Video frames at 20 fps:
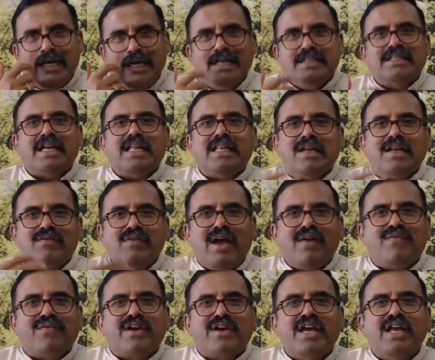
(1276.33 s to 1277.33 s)
It's another way
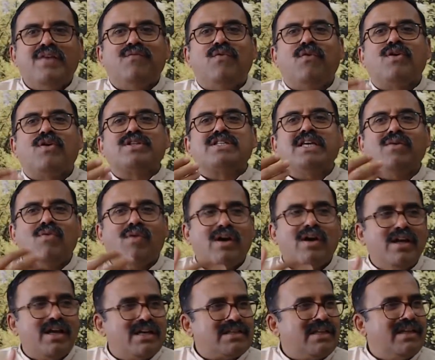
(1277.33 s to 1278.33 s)
of reinforcing
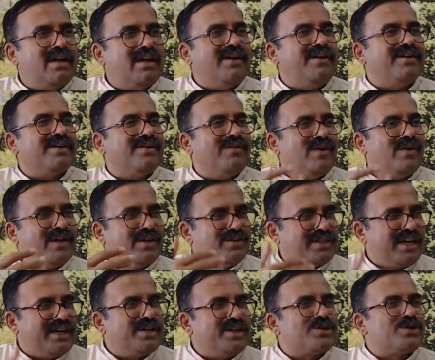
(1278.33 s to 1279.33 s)
what he has learned, what he
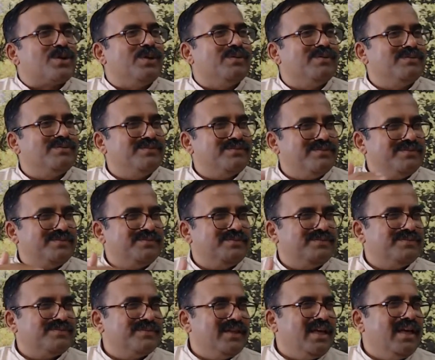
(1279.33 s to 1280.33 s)
has understood.
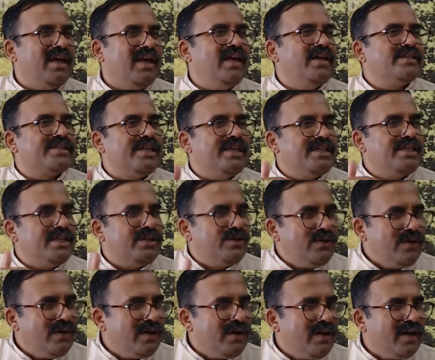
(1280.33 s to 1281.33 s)
He is teaching
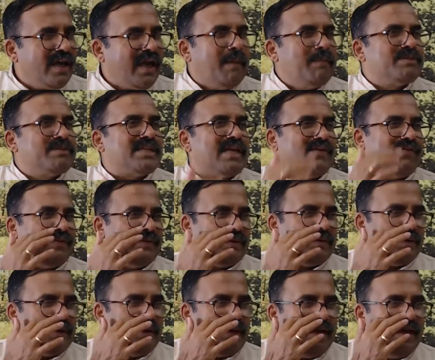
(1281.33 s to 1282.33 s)
to himself.
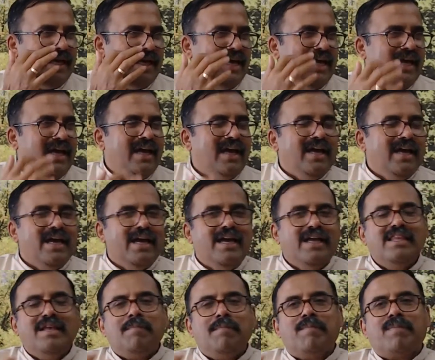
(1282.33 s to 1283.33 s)

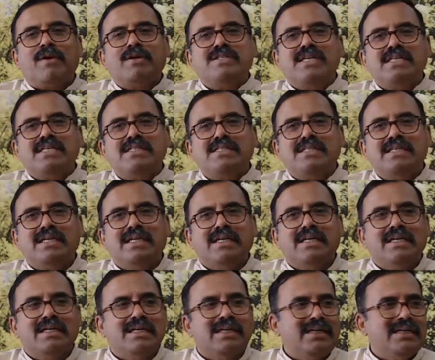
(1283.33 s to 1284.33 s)
In the process,
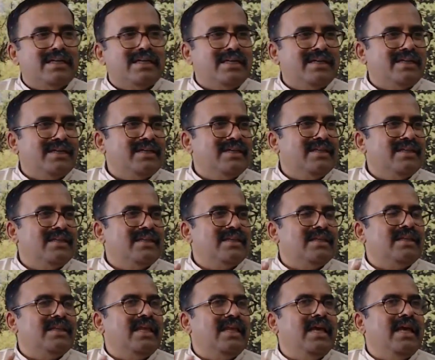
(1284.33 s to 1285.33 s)

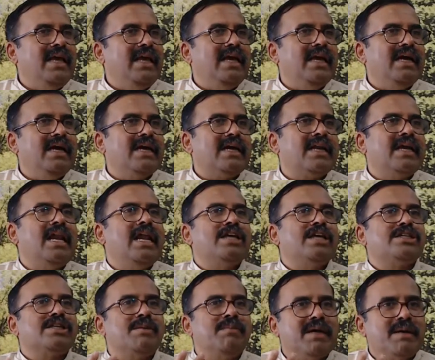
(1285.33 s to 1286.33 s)
the
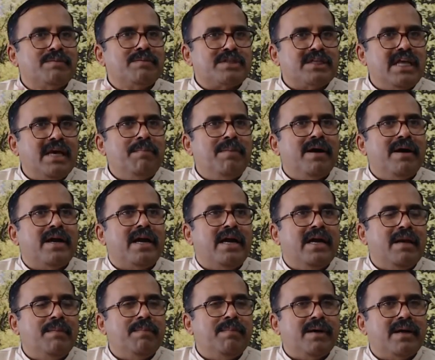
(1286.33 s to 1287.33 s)
realization becomes deeper and
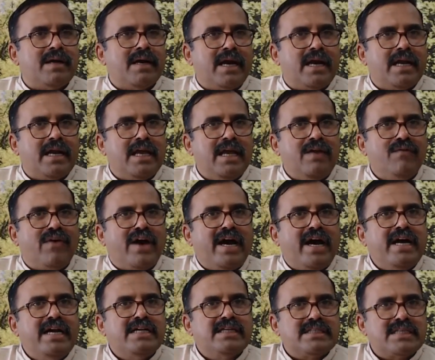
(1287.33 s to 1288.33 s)
deeper, and he
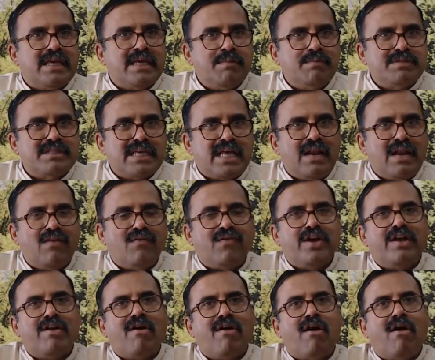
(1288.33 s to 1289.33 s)
finds
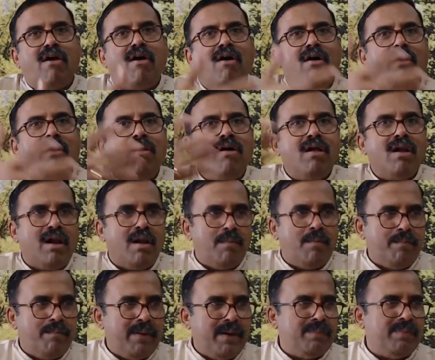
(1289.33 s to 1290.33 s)
himself in
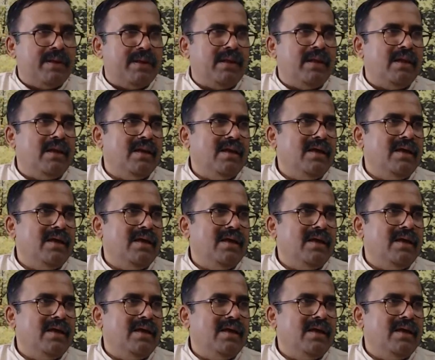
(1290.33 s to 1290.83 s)
all people.